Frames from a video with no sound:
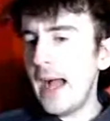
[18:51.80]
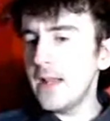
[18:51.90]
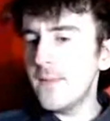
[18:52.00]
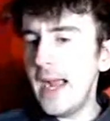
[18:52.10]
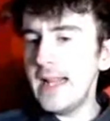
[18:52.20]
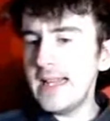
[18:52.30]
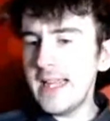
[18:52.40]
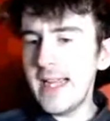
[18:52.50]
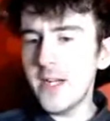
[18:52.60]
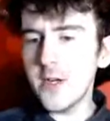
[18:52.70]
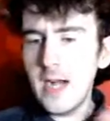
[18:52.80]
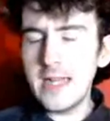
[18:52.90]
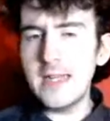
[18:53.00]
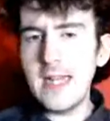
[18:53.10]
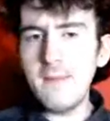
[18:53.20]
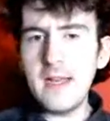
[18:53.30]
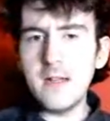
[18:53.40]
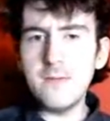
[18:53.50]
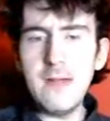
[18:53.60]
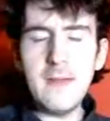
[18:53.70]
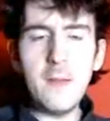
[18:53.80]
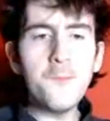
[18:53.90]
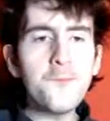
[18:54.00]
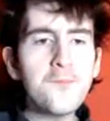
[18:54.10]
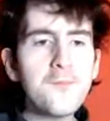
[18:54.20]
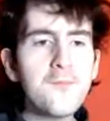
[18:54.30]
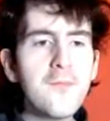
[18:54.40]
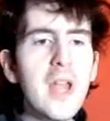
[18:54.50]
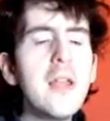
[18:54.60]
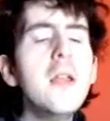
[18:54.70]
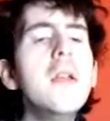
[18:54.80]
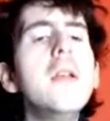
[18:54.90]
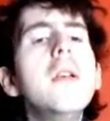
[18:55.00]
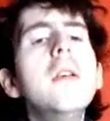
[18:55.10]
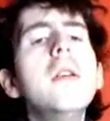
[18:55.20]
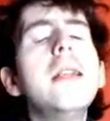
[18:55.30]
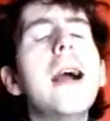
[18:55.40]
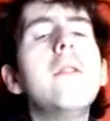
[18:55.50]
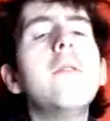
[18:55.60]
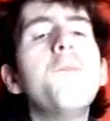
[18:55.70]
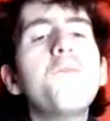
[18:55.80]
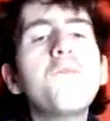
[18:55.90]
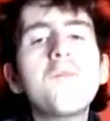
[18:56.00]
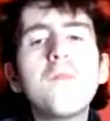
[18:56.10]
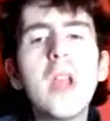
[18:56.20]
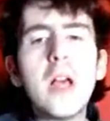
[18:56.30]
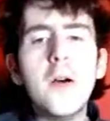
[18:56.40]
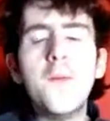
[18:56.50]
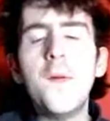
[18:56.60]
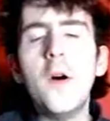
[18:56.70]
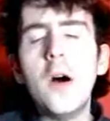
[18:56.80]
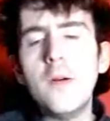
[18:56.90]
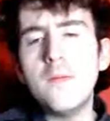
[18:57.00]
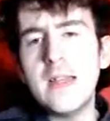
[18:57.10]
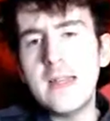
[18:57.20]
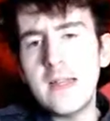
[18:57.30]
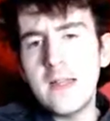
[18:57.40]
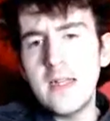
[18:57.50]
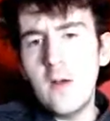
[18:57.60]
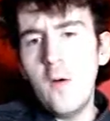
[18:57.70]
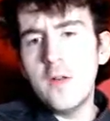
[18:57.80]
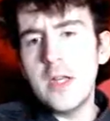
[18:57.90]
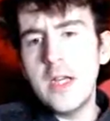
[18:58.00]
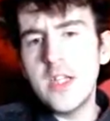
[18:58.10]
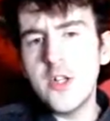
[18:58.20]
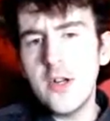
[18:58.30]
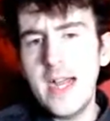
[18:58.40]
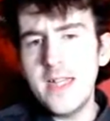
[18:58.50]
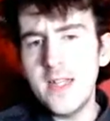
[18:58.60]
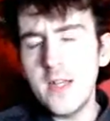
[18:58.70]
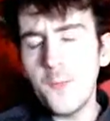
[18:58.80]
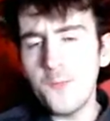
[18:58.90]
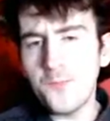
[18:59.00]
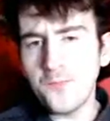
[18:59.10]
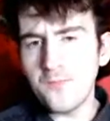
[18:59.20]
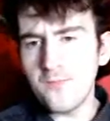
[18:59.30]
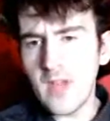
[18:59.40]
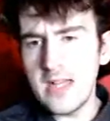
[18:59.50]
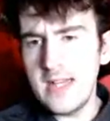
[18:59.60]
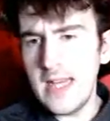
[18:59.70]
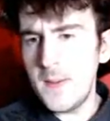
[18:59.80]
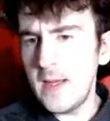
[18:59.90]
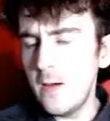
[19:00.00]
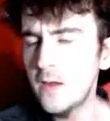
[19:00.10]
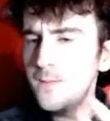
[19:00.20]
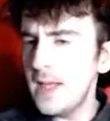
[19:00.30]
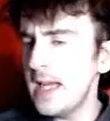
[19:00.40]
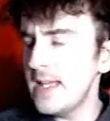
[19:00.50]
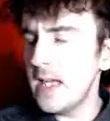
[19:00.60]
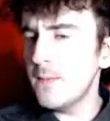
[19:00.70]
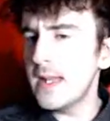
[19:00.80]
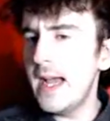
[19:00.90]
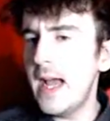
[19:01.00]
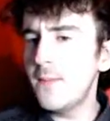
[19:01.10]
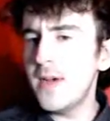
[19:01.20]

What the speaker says: At the very least, he did try to see if he could maybe, you know, conform to orders. Try to see if he could be a team player.